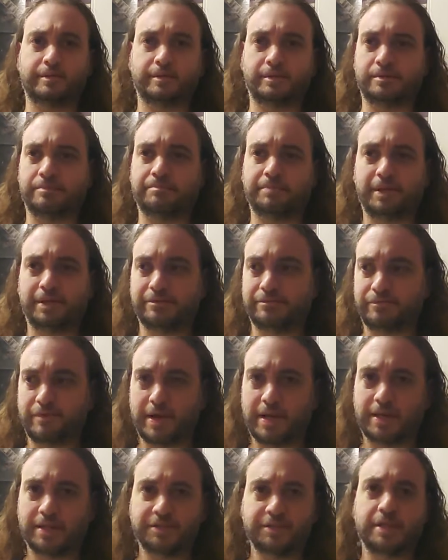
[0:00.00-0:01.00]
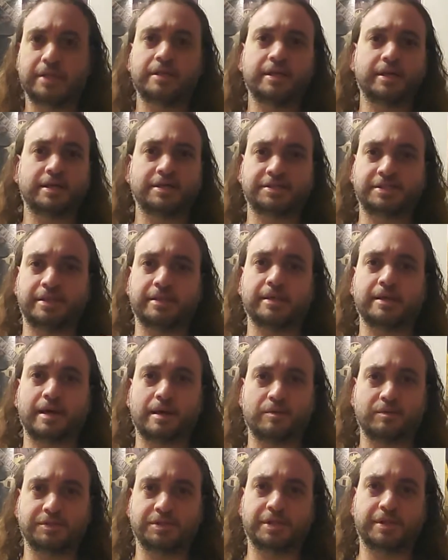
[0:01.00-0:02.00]
He played Frankenstein. Like I said, the
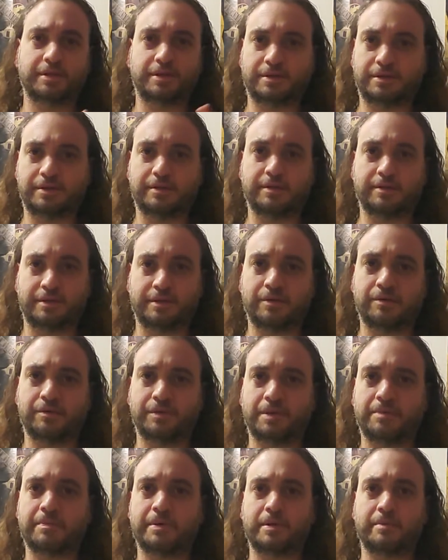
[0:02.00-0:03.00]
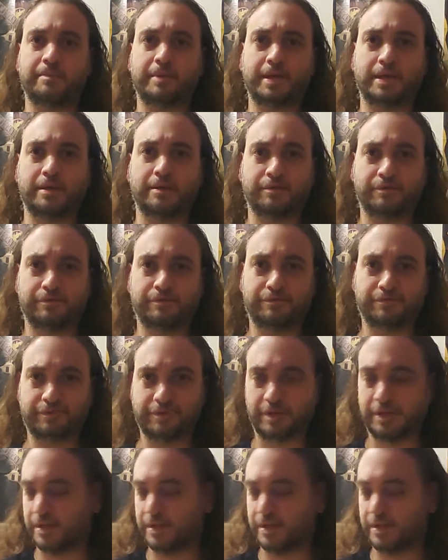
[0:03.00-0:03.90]
guy was like, you know, the epitome of